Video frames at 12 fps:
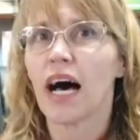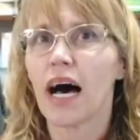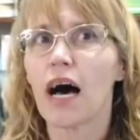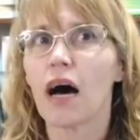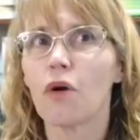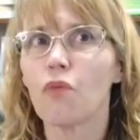
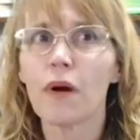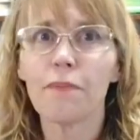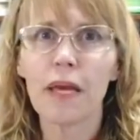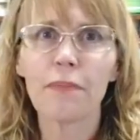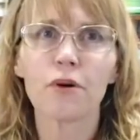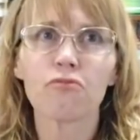Uh, when
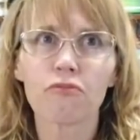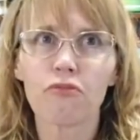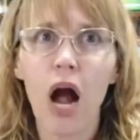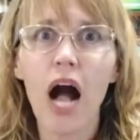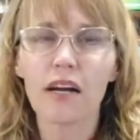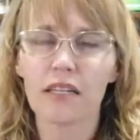people
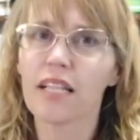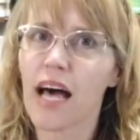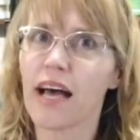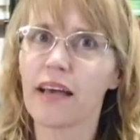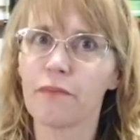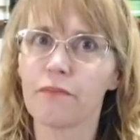rock
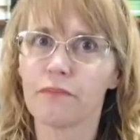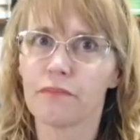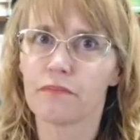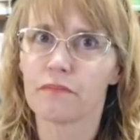climb